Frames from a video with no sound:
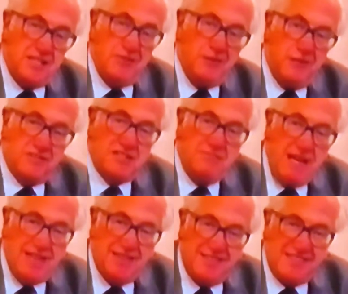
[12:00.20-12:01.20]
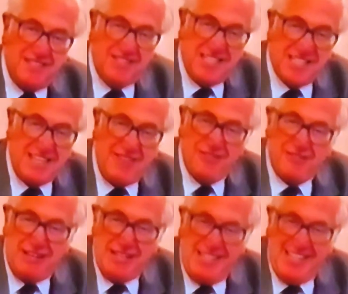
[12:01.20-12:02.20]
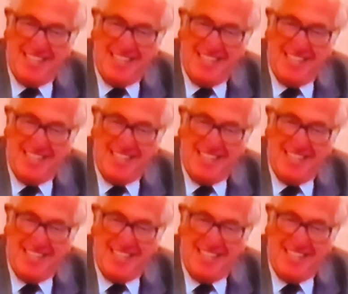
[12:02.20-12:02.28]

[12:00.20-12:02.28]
these 2 novels a month, which doesn't give you very